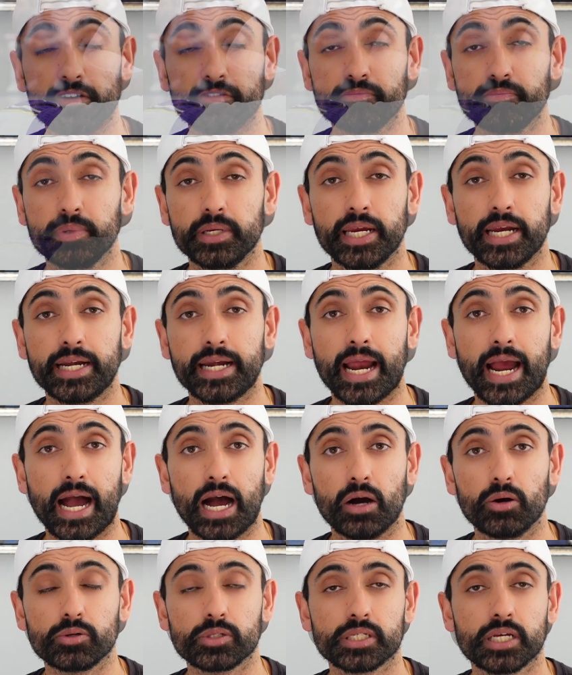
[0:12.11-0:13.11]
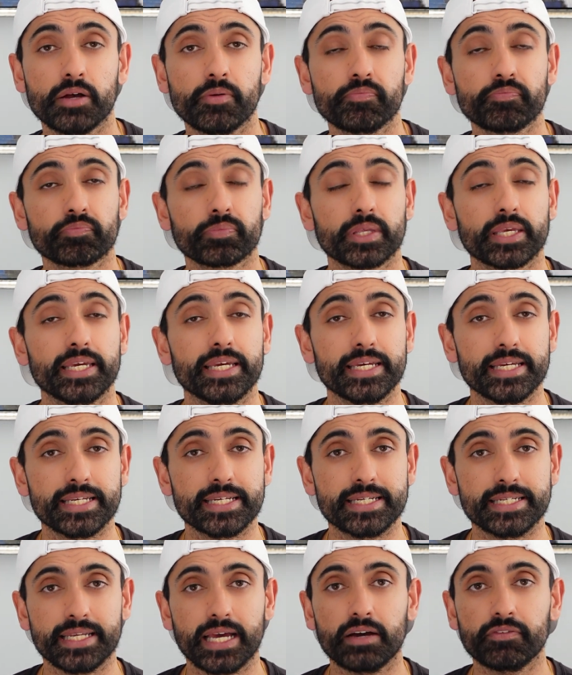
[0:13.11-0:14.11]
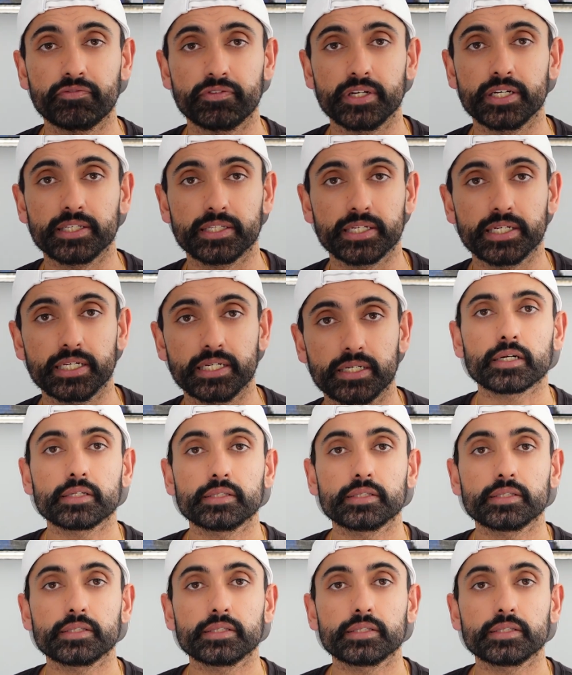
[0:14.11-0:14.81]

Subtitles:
of being out indefinitely.